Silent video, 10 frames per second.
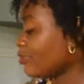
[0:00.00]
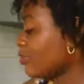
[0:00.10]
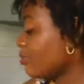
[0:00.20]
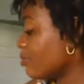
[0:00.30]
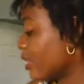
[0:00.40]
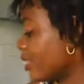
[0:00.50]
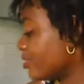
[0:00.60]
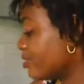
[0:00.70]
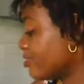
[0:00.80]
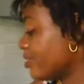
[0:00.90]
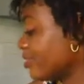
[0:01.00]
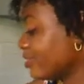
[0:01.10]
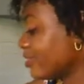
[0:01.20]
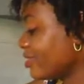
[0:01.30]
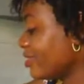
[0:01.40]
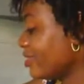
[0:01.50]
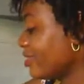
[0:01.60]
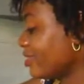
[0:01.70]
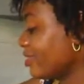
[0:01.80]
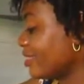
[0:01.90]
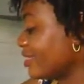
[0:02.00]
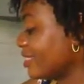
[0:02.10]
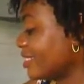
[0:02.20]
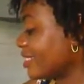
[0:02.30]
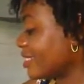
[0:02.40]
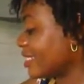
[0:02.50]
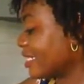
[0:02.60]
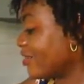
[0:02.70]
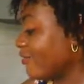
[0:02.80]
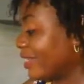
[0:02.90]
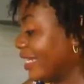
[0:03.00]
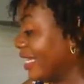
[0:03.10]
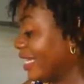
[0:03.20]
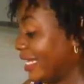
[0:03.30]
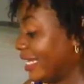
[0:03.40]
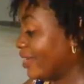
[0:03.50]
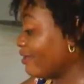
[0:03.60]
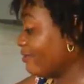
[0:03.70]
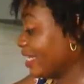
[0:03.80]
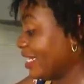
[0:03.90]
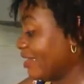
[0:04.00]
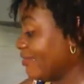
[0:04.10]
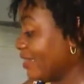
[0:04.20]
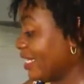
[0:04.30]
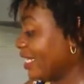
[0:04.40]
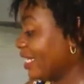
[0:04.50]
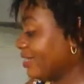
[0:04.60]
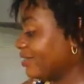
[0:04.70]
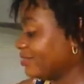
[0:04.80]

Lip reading: Oh my, this is lovely, lovely, lovely.